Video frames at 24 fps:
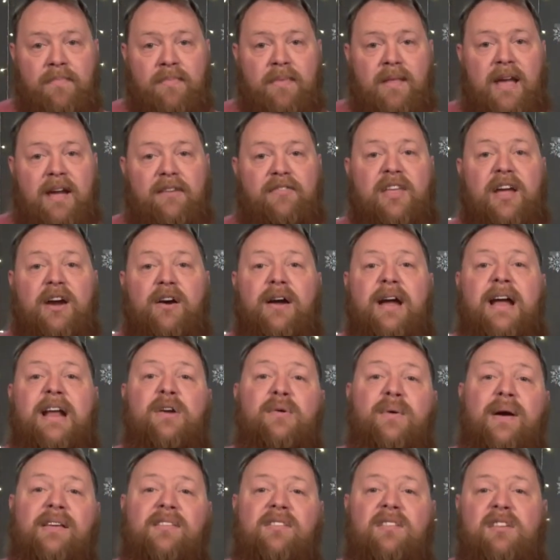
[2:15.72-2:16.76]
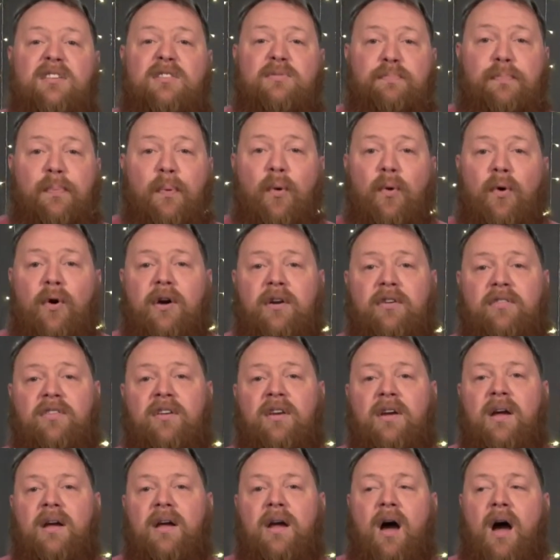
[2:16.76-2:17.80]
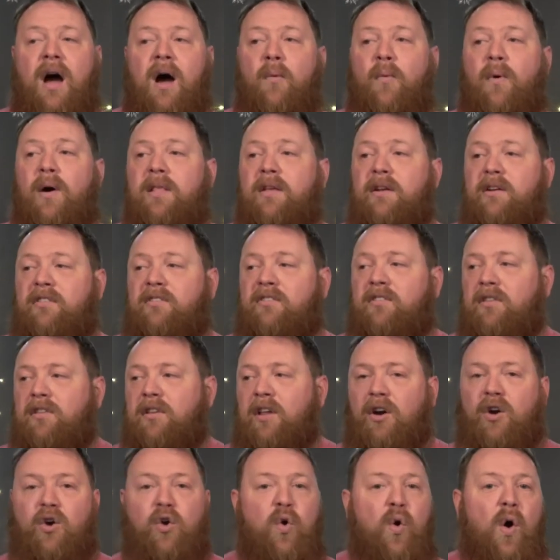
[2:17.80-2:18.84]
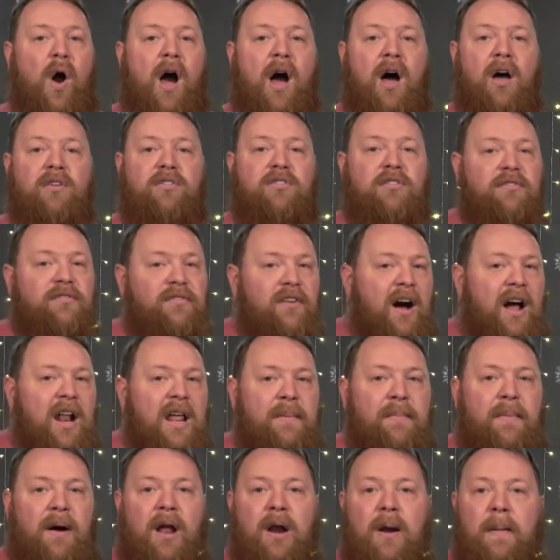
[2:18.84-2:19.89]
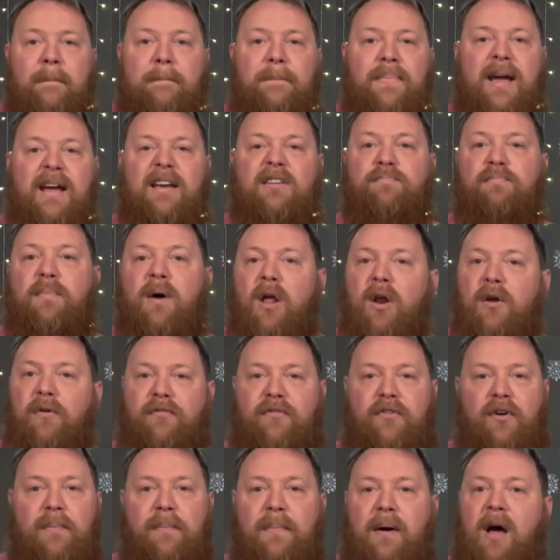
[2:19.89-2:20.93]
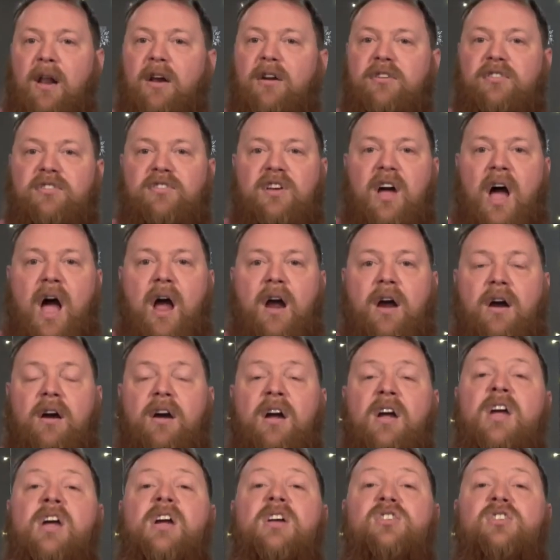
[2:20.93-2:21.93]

If they're interested in sports, whether it's lacrosse or volleyball or baseball or football or soccer,